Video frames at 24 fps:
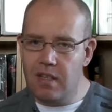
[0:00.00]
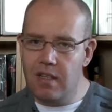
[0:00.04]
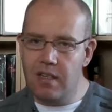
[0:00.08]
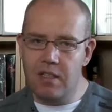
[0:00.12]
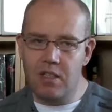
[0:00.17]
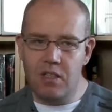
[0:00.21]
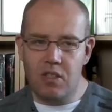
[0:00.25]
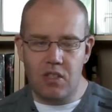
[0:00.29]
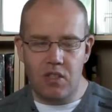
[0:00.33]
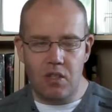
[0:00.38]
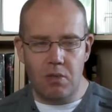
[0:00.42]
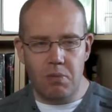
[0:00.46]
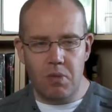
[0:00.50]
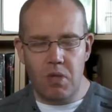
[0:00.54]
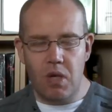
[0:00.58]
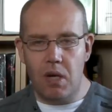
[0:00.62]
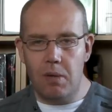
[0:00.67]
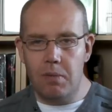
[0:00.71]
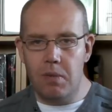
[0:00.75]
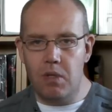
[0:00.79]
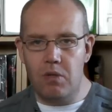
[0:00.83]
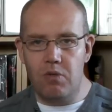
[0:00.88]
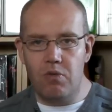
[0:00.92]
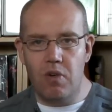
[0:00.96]

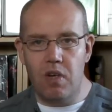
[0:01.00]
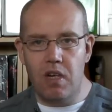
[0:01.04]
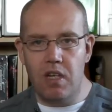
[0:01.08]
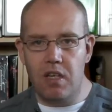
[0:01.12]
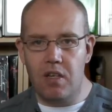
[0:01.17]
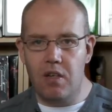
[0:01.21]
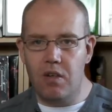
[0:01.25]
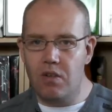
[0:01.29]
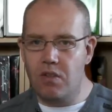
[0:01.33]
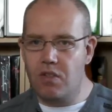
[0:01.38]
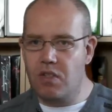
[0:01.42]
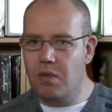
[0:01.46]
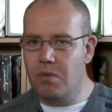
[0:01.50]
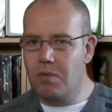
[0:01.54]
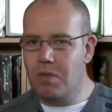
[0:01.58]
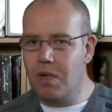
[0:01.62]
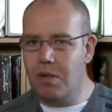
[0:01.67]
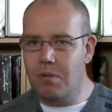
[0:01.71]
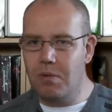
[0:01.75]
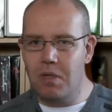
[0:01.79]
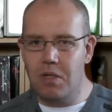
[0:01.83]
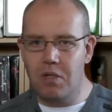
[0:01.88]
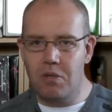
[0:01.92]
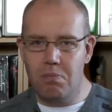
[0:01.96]
Sometimes it's really good,
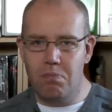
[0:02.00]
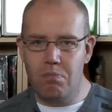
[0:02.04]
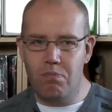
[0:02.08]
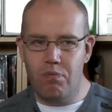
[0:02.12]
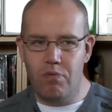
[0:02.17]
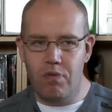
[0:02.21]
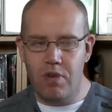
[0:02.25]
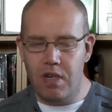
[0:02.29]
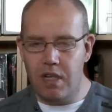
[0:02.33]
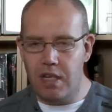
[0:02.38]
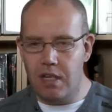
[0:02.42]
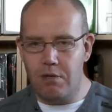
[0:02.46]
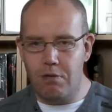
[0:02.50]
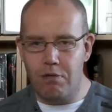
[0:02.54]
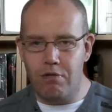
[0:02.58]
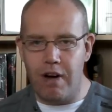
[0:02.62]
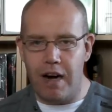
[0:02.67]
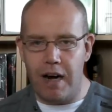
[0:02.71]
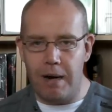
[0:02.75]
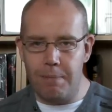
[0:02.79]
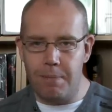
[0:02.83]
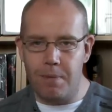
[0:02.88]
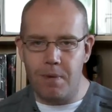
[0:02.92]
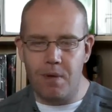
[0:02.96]
sometimes it's pretty
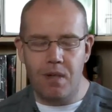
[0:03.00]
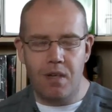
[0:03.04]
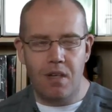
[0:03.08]
crap.